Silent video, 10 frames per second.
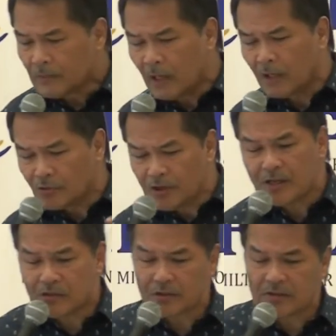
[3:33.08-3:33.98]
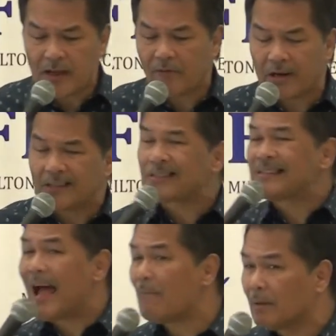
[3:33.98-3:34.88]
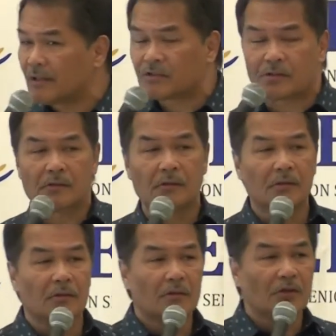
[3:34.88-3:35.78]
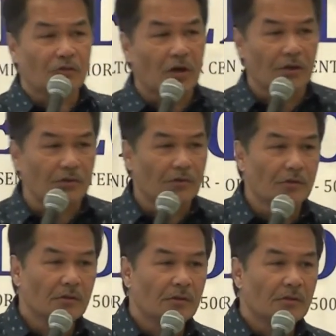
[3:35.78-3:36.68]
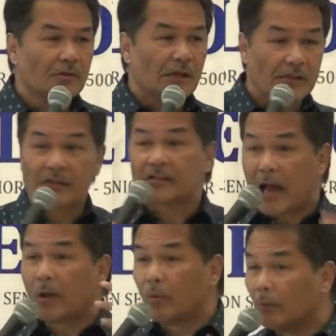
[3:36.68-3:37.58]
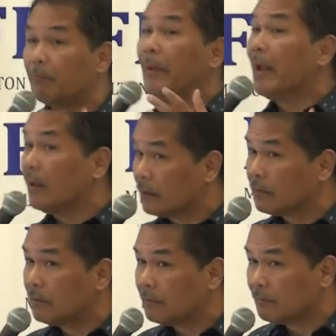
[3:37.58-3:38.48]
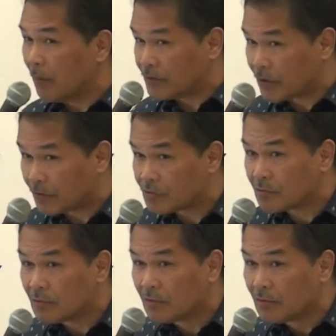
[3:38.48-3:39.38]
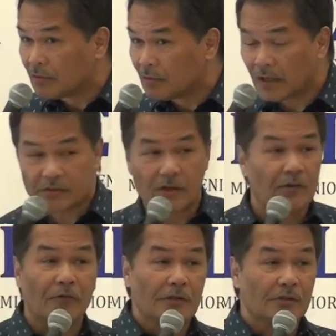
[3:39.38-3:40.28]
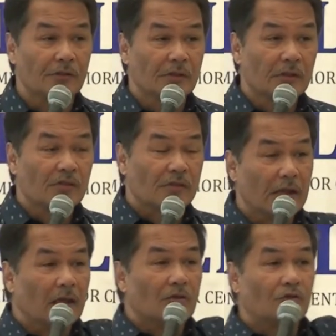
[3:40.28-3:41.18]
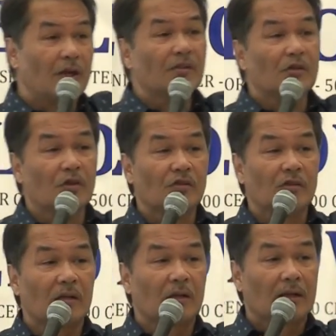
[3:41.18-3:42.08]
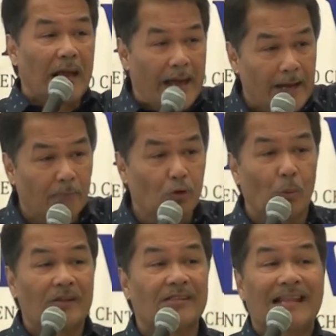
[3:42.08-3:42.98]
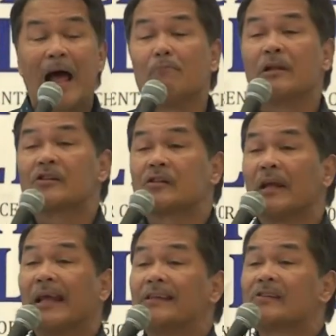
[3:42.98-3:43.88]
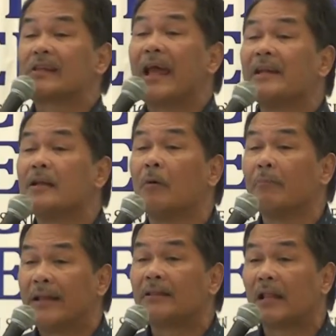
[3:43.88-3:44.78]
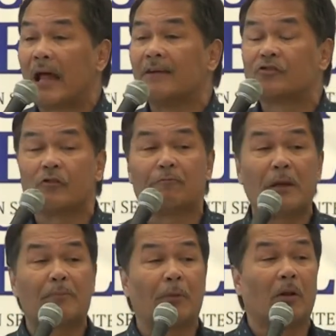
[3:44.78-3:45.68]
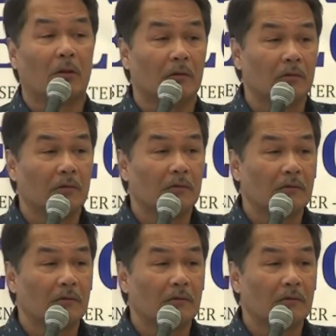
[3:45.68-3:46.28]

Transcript: uh, Jesus never established the church. He says, I will build my church. There's a difference. See, Jesus came to establish his kingdom in the lives of people.